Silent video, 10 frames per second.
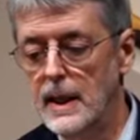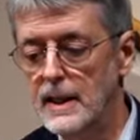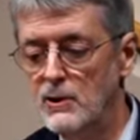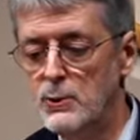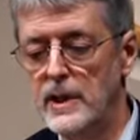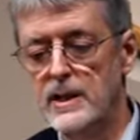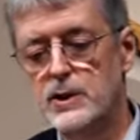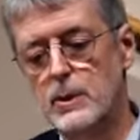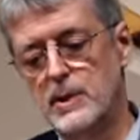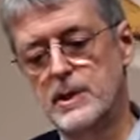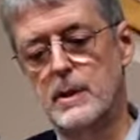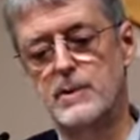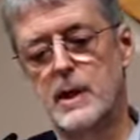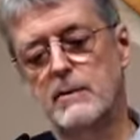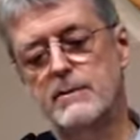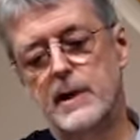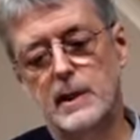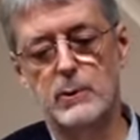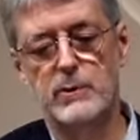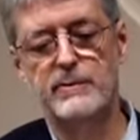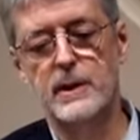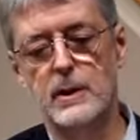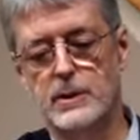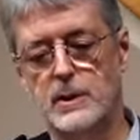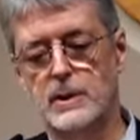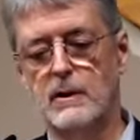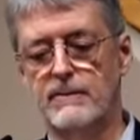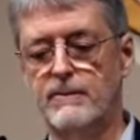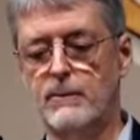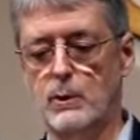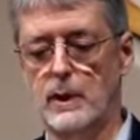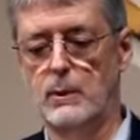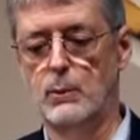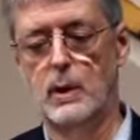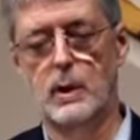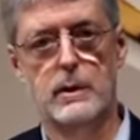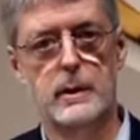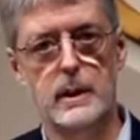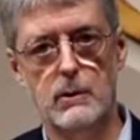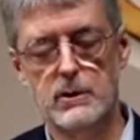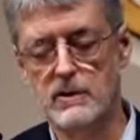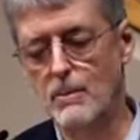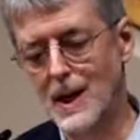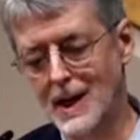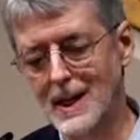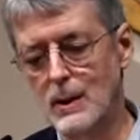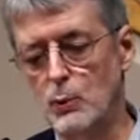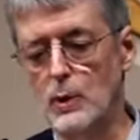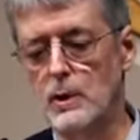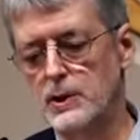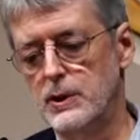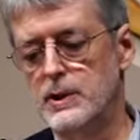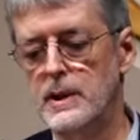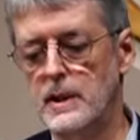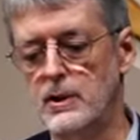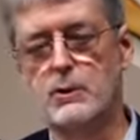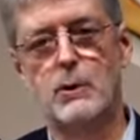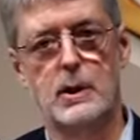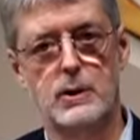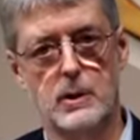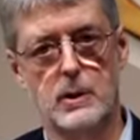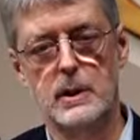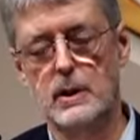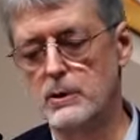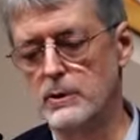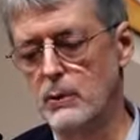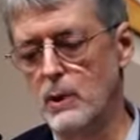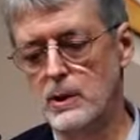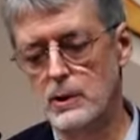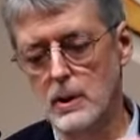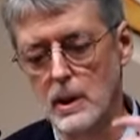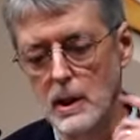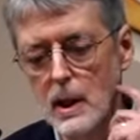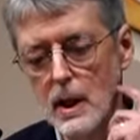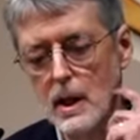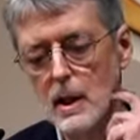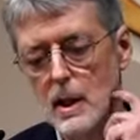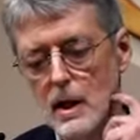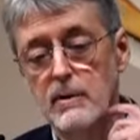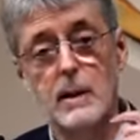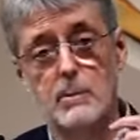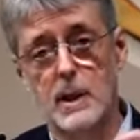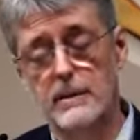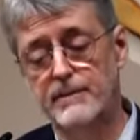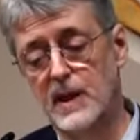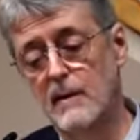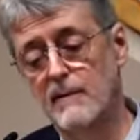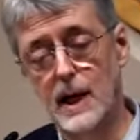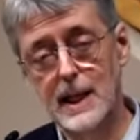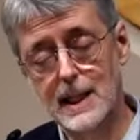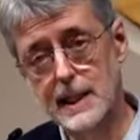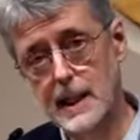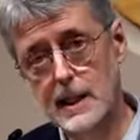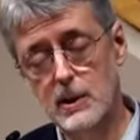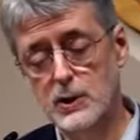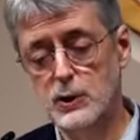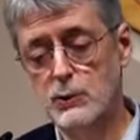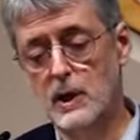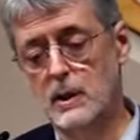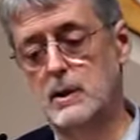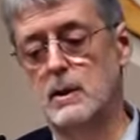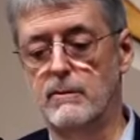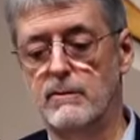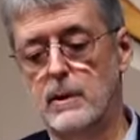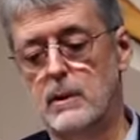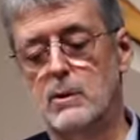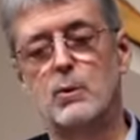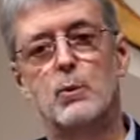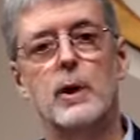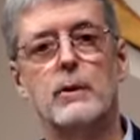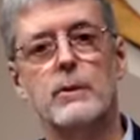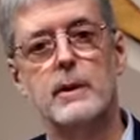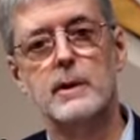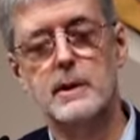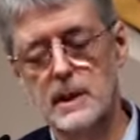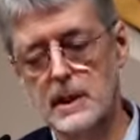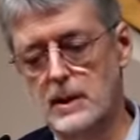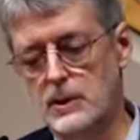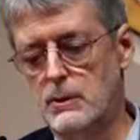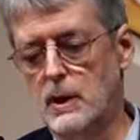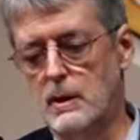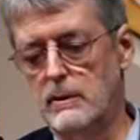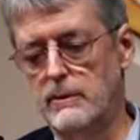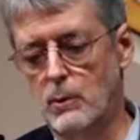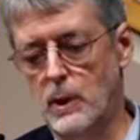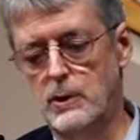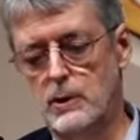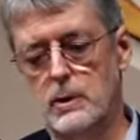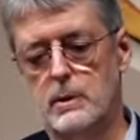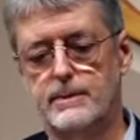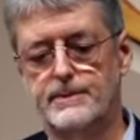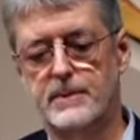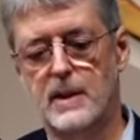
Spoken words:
And here's where that sermon subtitle finally reveals itself fully, where the years of my religious deconstruction and years of questioning have led me. Finally, a constructive rather than deconstructive question.